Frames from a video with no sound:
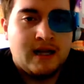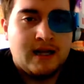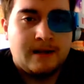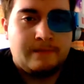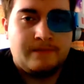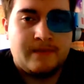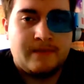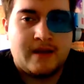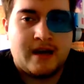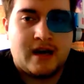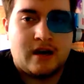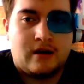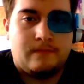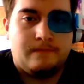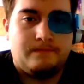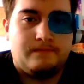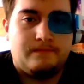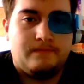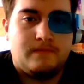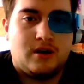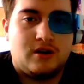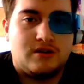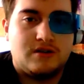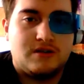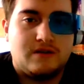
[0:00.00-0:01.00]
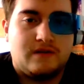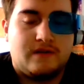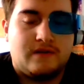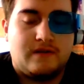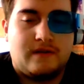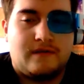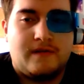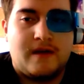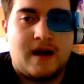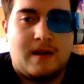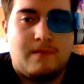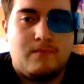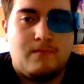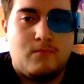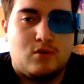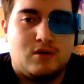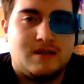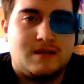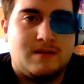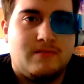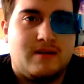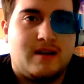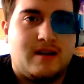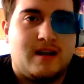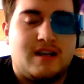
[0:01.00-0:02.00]
Now, also for the fact,
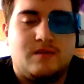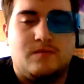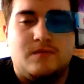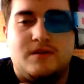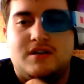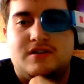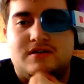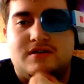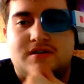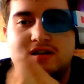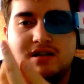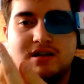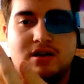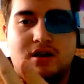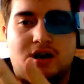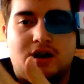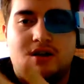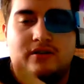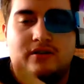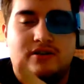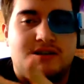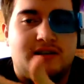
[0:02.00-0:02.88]
mostly because when you discard and they're